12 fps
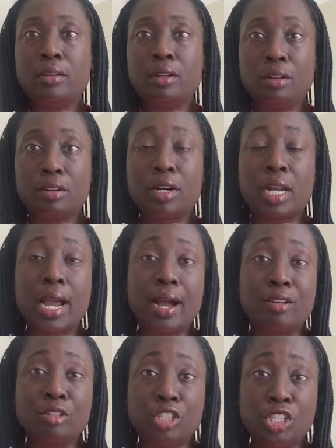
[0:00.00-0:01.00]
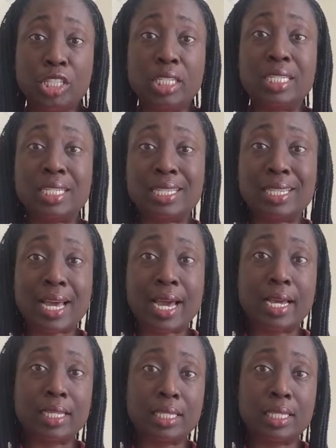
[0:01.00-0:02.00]
learn how she did
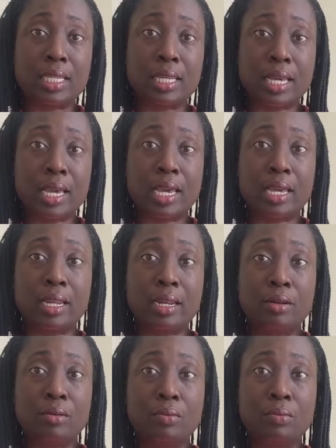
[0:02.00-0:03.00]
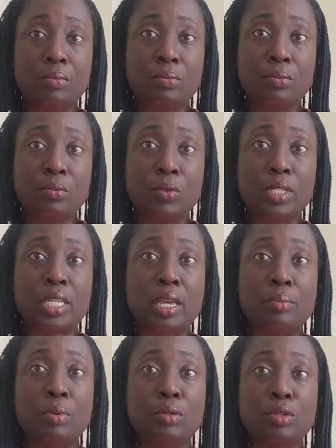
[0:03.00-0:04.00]
that and is
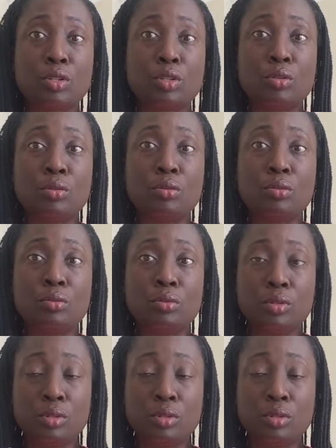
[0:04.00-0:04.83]
able to